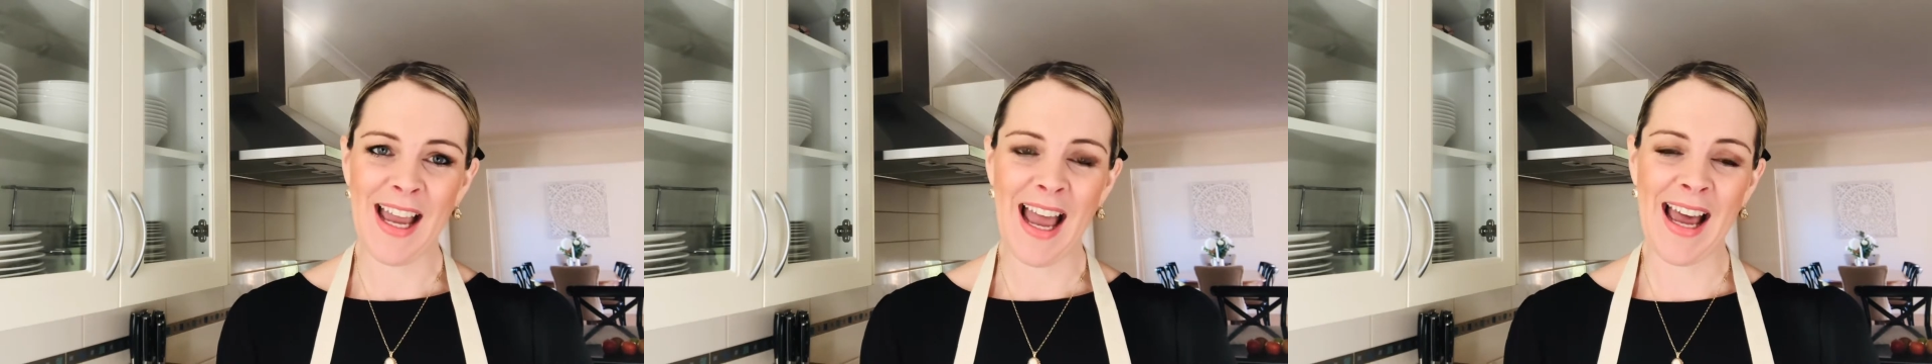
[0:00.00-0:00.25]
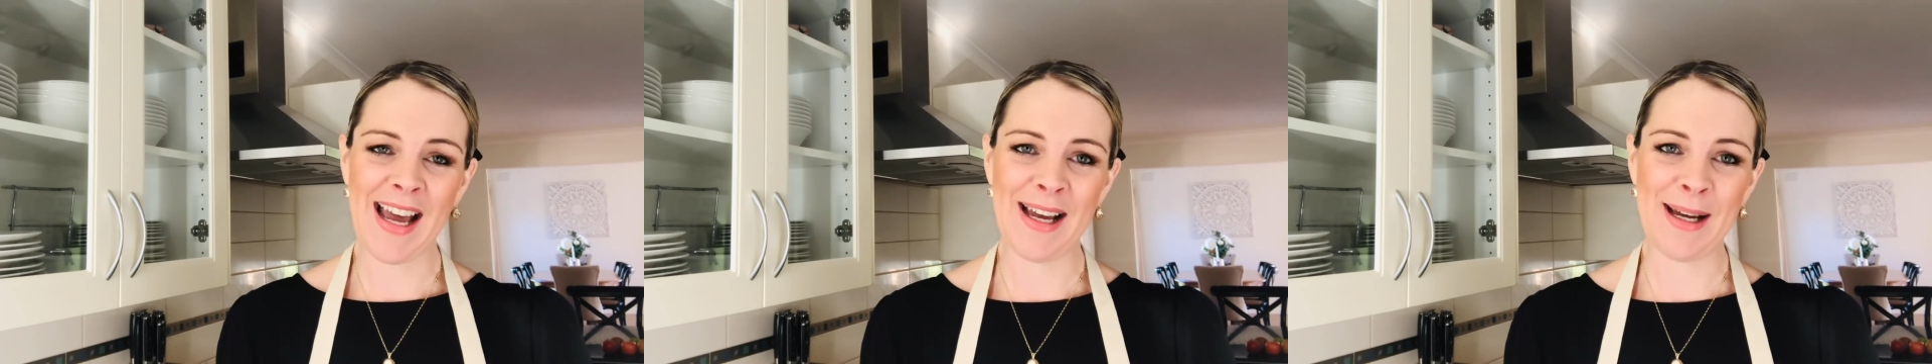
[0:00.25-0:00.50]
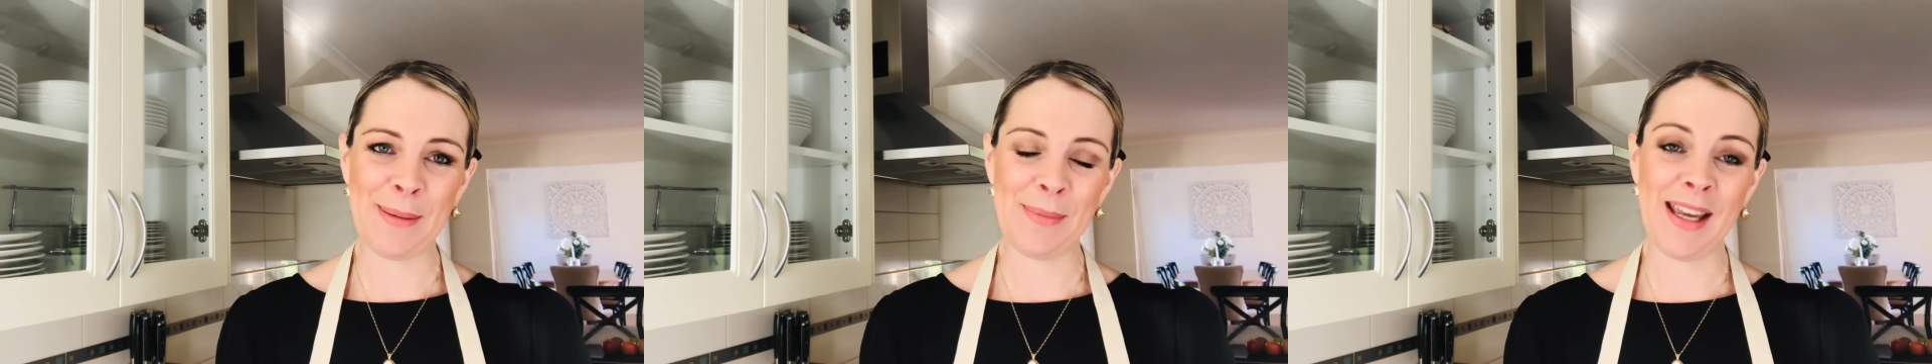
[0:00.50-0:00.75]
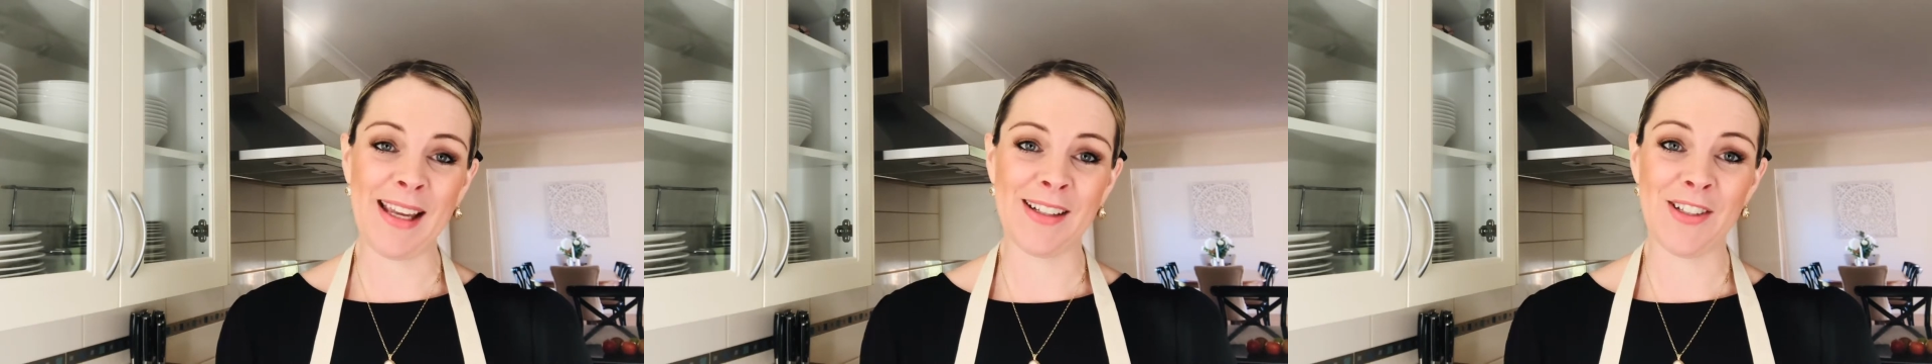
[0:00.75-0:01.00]

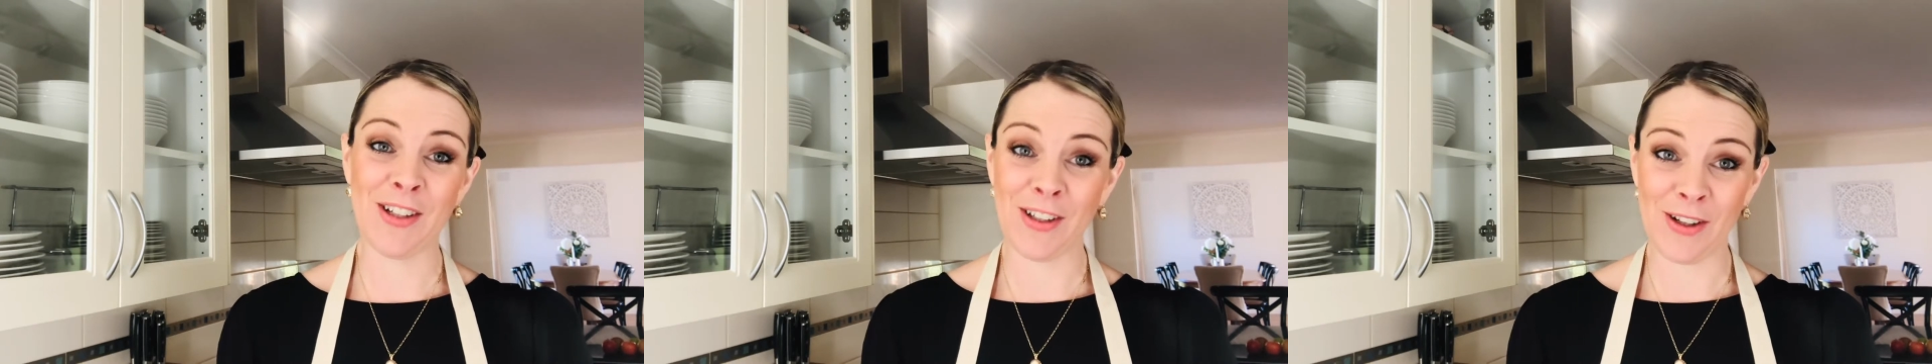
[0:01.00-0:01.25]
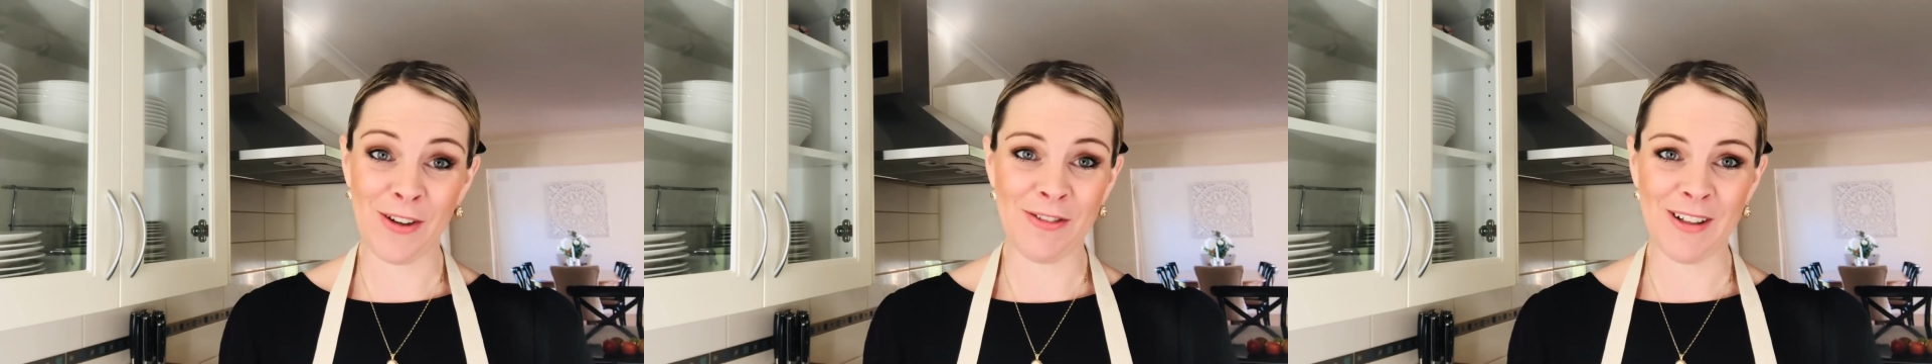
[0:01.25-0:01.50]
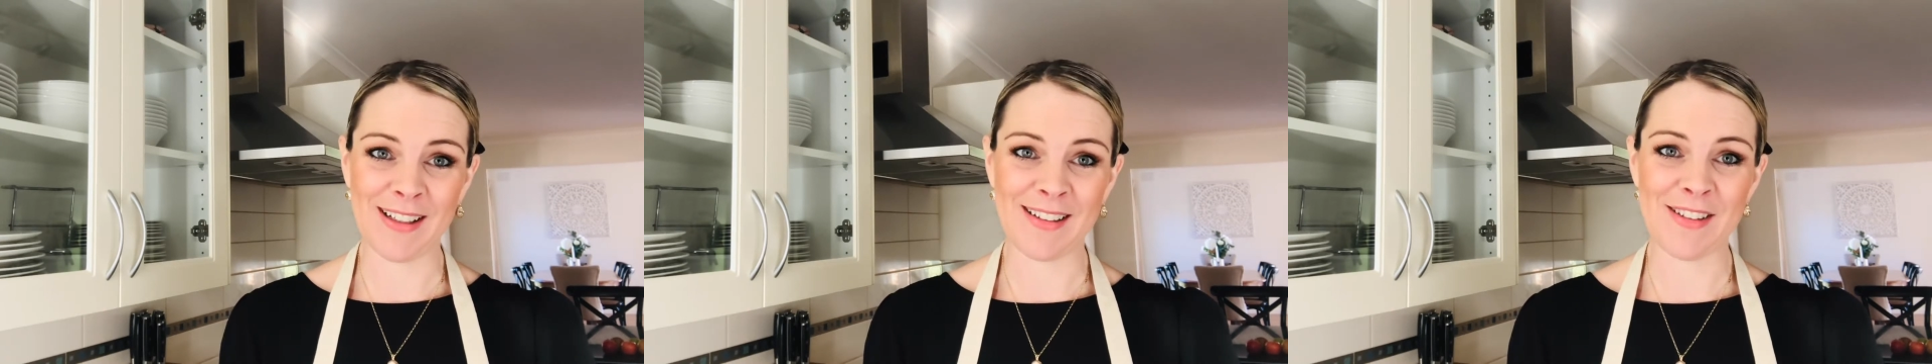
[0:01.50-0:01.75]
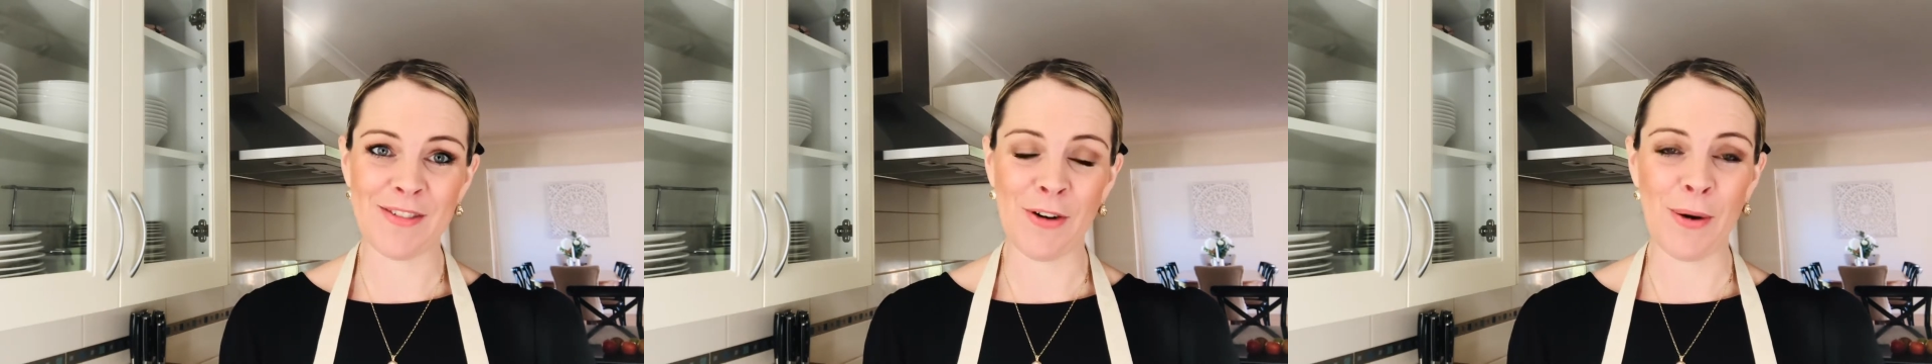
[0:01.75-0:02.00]
and her
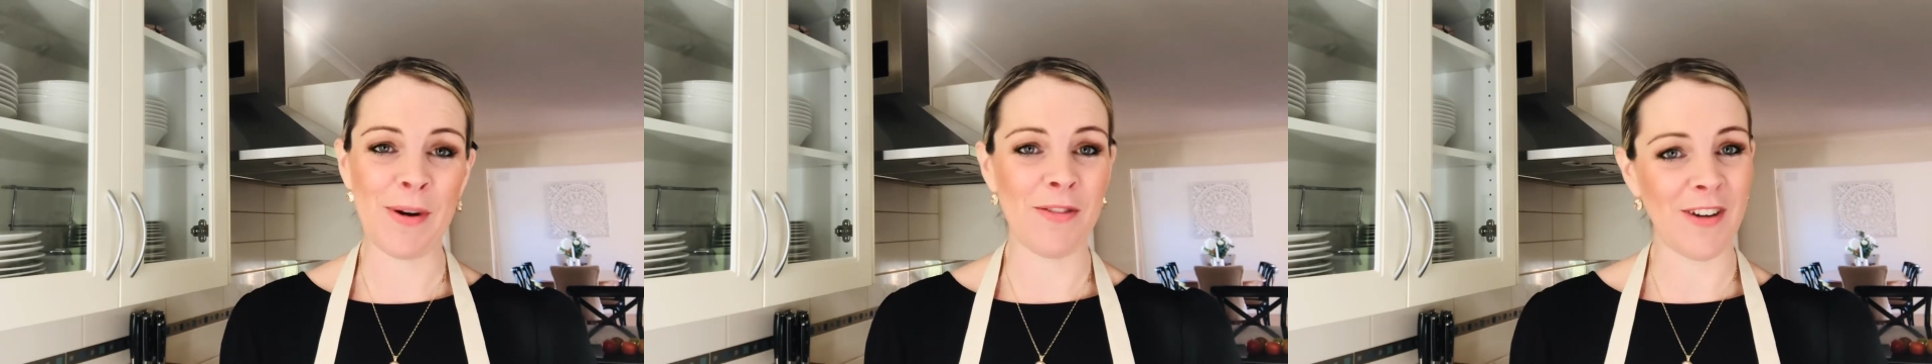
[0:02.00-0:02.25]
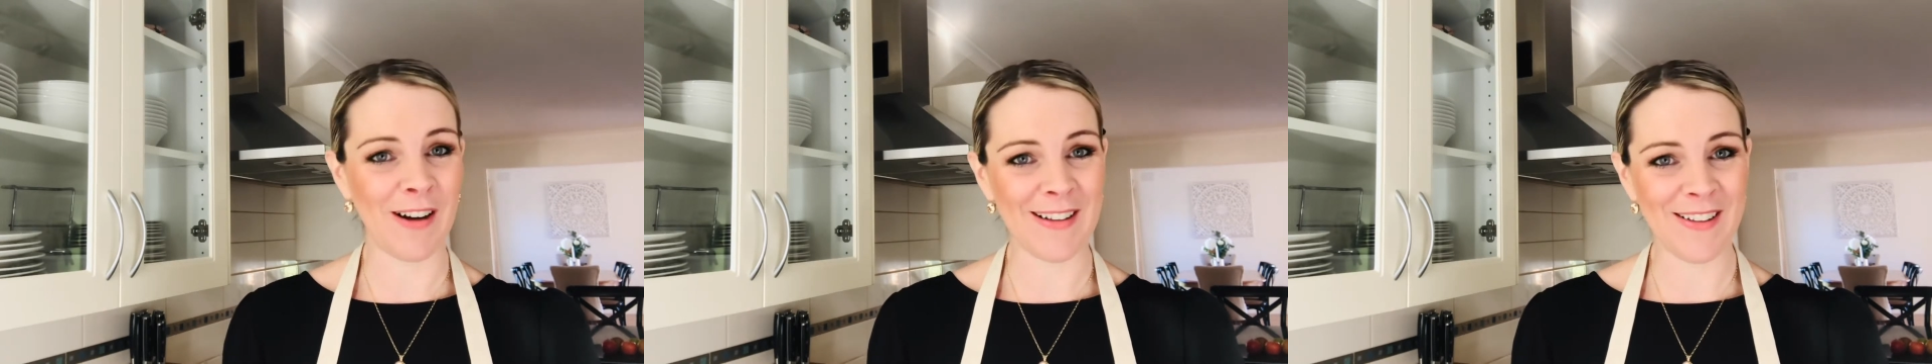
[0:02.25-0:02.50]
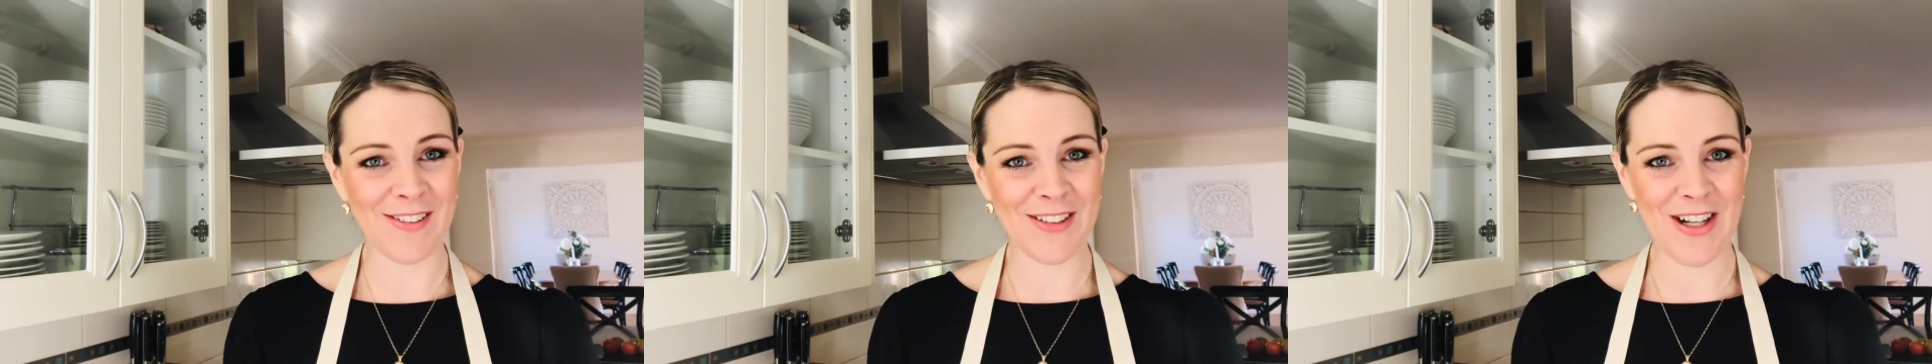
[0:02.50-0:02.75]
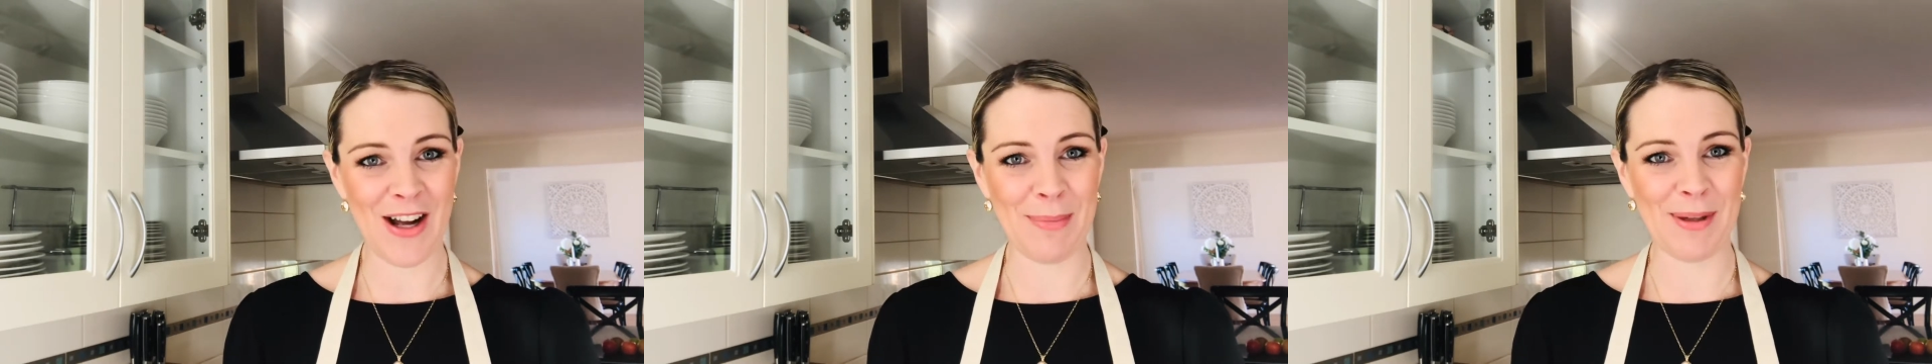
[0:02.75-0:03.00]
girlfriends from a very long
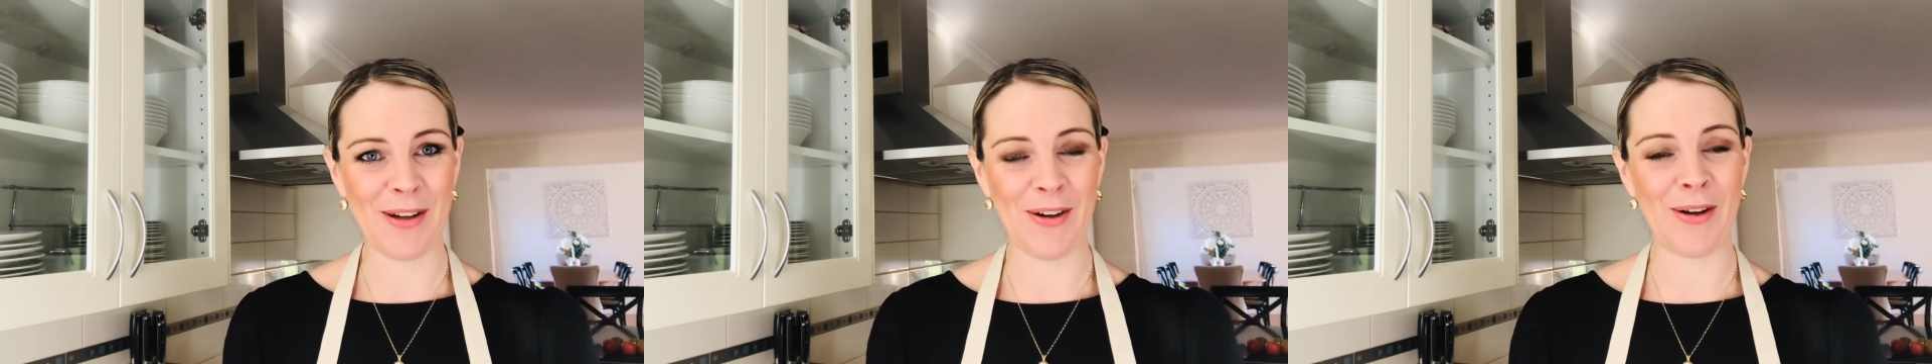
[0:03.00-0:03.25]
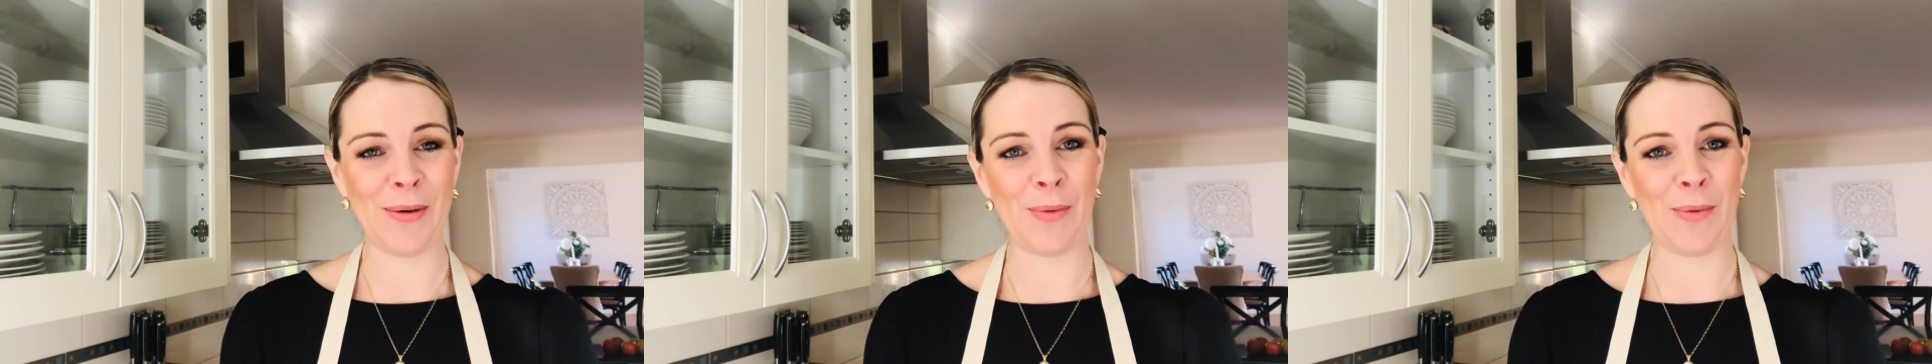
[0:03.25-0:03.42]
time ago